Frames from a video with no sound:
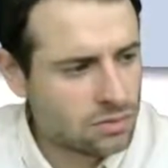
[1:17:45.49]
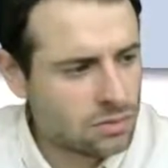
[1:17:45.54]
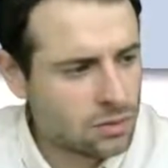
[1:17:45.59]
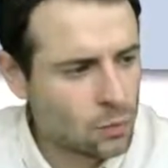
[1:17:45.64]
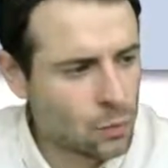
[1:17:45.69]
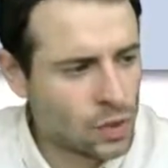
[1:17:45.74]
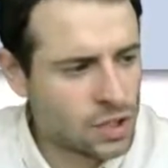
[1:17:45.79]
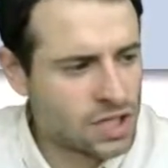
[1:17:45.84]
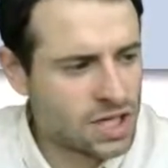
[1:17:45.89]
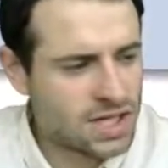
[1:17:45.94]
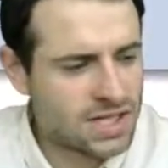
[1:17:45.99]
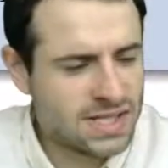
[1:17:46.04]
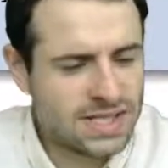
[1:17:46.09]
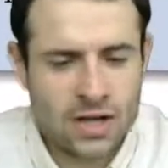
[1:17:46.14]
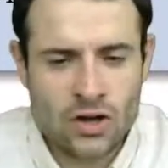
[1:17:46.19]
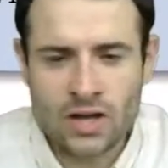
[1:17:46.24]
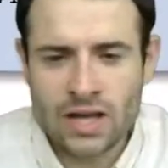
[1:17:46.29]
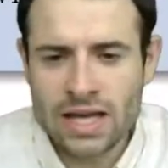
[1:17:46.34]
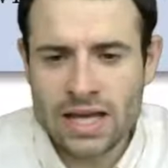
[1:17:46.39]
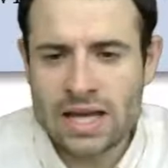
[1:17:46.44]
which is
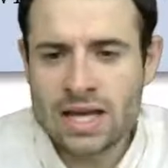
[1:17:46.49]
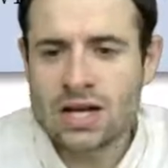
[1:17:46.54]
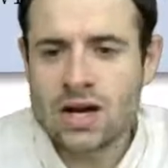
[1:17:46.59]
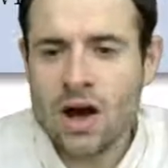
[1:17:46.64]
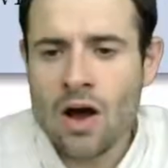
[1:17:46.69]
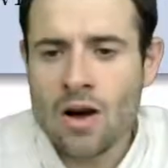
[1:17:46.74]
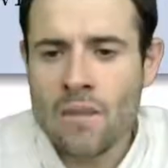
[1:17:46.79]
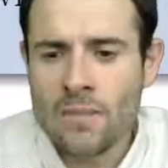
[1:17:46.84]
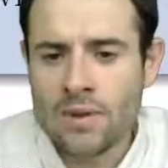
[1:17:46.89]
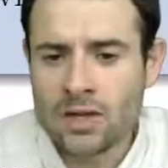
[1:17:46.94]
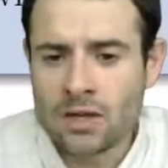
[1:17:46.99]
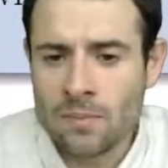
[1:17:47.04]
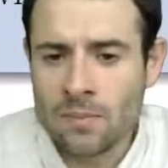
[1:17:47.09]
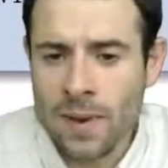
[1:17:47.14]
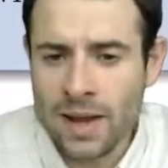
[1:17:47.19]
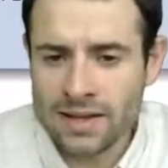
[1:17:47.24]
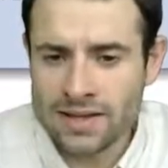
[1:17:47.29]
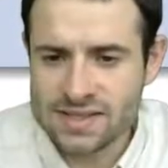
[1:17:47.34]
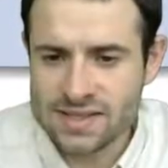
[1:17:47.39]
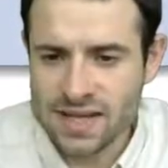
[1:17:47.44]
the income in the
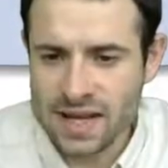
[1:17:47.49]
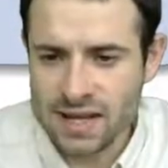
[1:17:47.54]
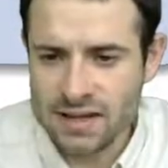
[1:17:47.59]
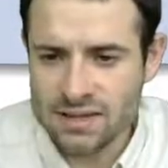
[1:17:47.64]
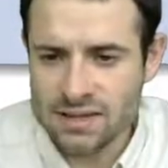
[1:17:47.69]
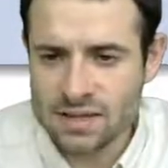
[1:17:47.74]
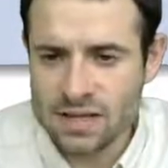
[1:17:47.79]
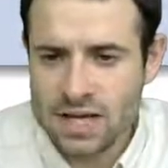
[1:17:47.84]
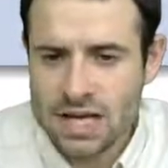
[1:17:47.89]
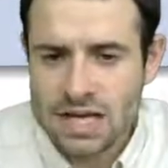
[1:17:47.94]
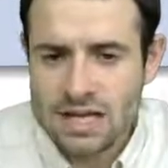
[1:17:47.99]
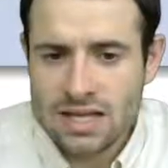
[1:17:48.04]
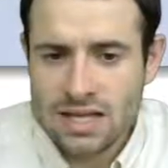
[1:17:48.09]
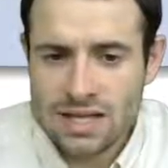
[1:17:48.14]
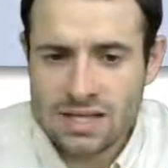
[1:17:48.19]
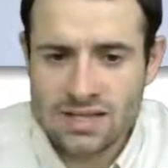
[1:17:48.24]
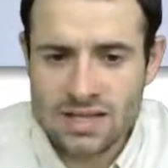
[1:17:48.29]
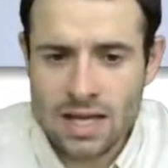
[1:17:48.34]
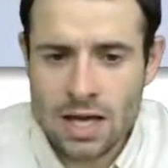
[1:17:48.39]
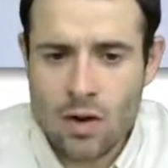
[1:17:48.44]
bad state,
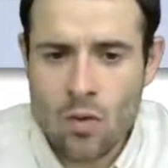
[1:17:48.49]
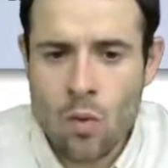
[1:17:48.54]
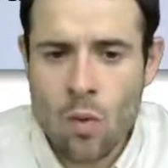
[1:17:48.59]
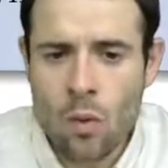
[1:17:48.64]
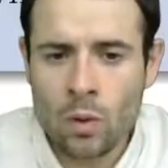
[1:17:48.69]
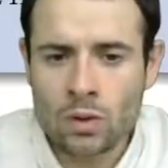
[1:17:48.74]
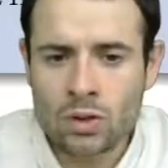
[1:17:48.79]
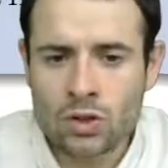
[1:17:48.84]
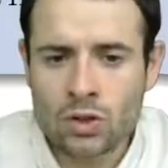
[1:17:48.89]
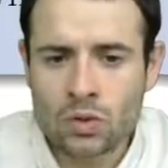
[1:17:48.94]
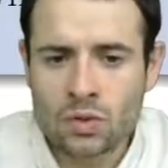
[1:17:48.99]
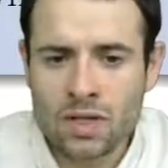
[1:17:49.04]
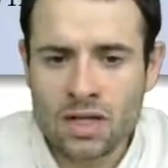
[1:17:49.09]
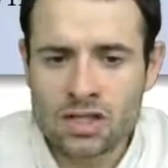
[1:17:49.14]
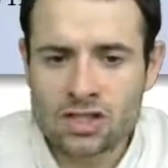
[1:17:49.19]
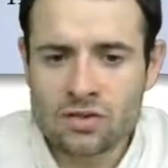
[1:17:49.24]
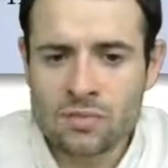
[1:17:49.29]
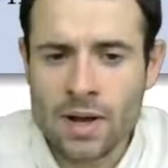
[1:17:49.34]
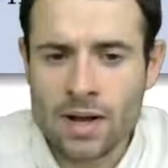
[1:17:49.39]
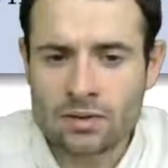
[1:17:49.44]
is equal to this
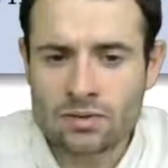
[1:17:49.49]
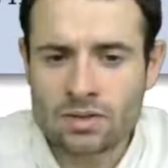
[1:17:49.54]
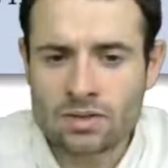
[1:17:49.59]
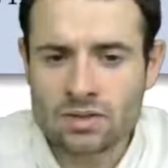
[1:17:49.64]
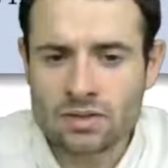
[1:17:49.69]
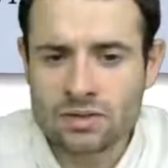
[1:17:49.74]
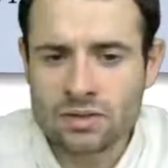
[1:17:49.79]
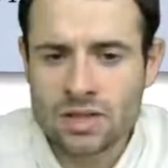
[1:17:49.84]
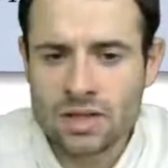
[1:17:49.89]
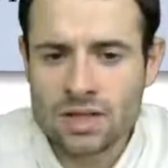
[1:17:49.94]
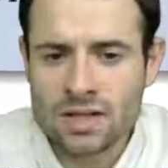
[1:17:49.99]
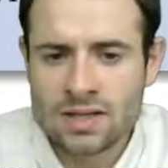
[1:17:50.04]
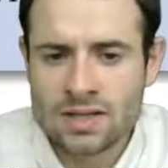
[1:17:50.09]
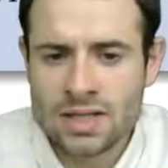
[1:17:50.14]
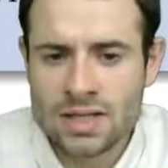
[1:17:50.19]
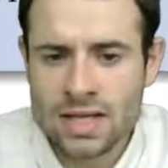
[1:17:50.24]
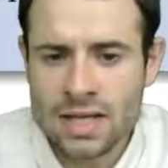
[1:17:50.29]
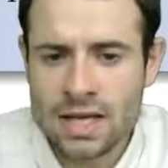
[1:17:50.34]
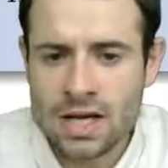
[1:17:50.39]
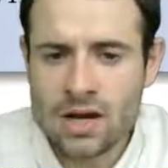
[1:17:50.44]
amount, the
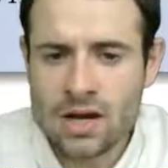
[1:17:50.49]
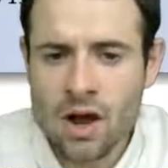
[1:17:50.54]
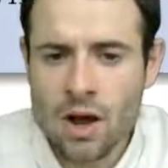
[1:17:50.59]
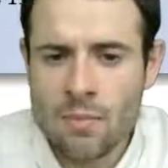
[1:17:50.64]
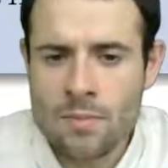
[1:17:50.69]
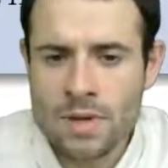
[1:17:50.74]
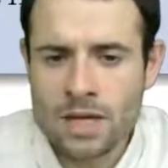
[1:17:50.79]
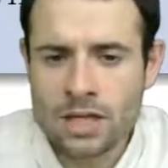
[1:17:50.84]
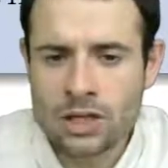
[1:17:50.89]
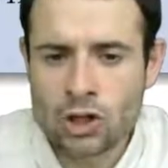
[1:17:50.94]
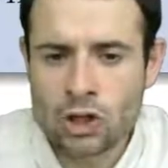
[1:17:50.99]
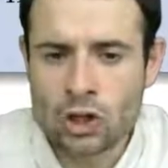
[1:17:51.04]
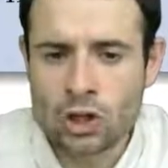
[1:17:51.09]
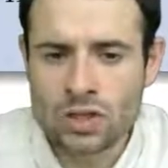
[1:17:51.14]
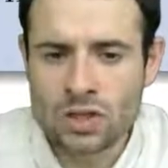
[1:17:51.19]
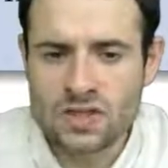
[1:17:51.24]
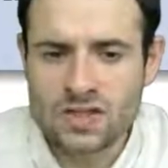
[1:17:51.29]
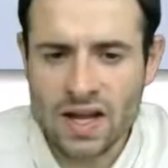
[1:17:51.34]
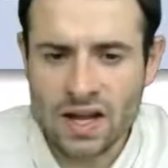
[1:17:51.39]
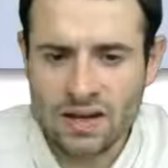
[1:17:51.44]
income in the good
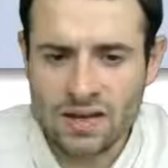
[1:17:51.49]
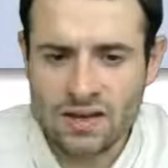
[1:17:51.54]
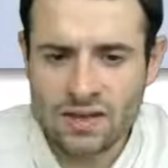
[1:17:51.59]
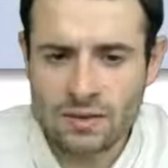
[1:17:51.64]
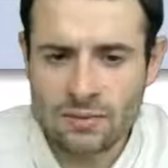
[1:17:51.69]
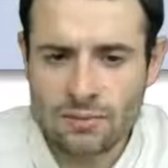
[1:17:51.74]
state.